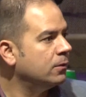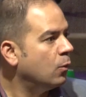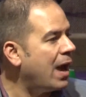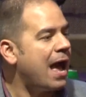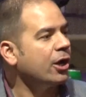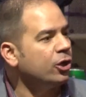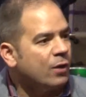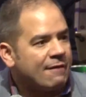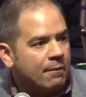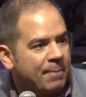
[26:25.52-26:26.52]
Well, how can you
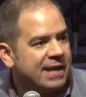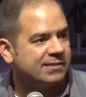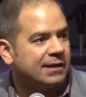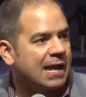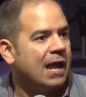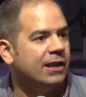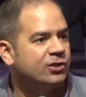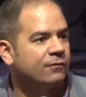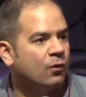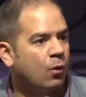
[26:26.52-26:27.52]
have a basic knowledge
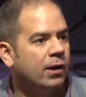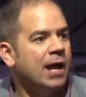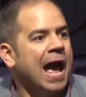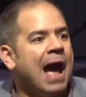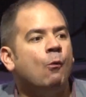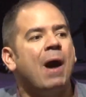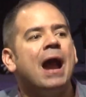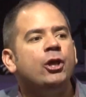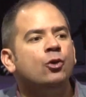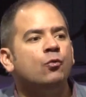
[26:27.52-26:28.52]
of the word? Why
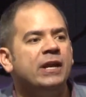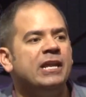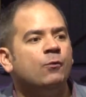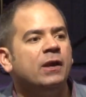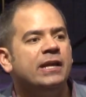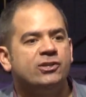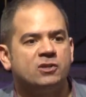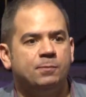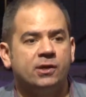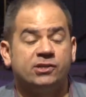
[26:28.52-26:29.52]
are you reading religious
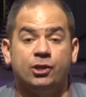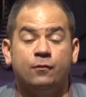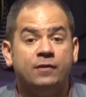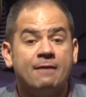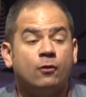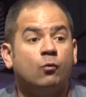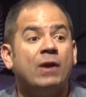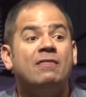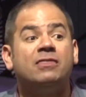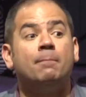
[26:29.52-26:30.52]
books and you've never
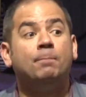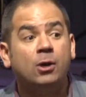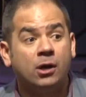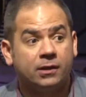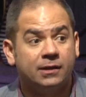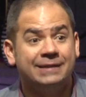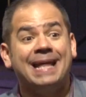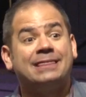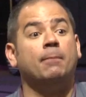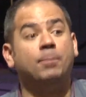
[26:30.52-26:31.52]
read the book
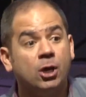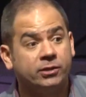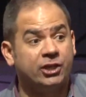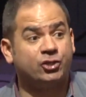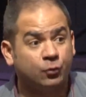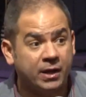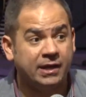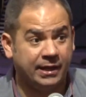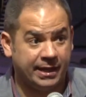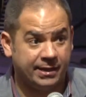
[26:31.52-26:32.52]
that the book that you're
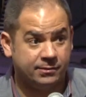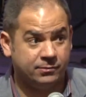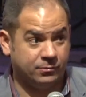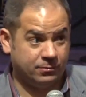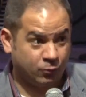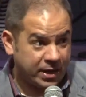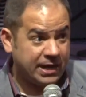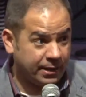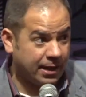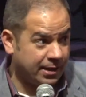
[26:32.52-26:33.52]
reading is
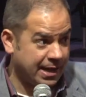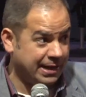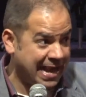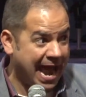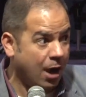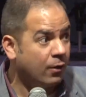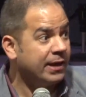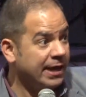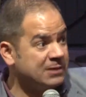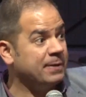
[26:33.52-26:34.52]
reading uh, now
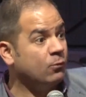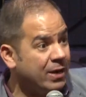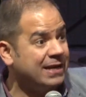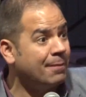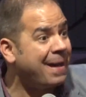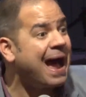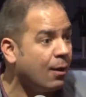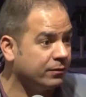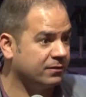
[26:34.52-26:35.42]
has been written about?